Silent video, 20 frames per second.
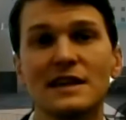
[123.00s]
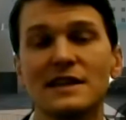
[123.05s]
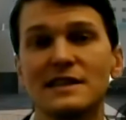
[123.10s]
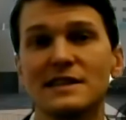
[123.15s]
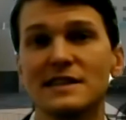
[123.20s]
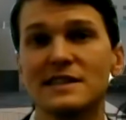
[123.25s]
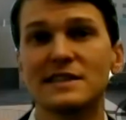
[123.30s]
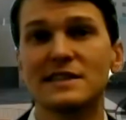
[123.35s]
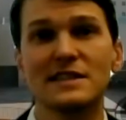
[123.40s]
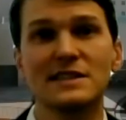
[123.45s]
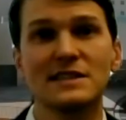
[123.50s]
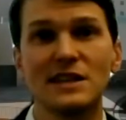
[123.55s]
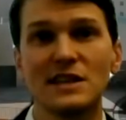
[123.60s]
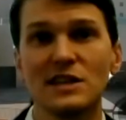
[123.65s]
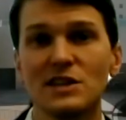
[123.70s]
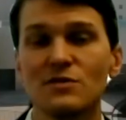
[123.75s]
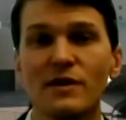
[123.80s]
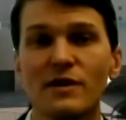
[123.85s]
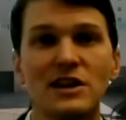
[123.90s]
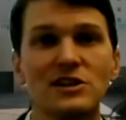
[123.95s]

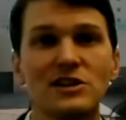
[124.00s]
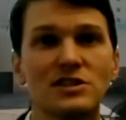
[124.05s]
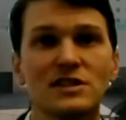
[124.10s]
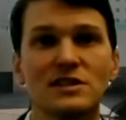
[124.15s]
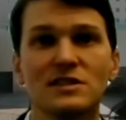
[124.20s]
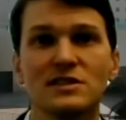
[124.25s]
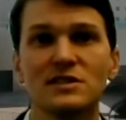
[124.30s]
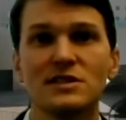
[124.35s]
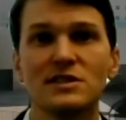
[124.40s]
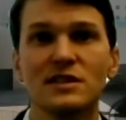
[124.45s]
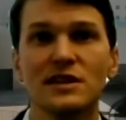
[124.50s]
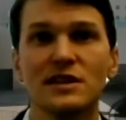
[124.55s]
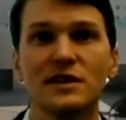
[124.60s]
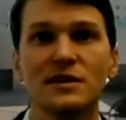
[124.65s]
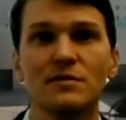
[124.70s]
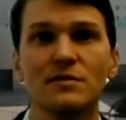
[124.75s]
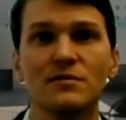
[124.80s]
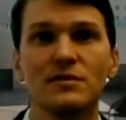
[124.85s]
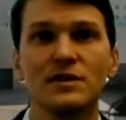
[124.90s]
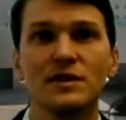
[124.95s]
discontinuations,
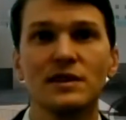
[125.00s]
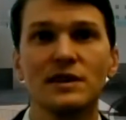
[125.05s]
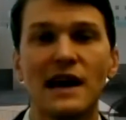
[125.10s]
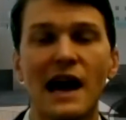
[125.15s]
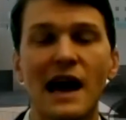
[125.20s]
the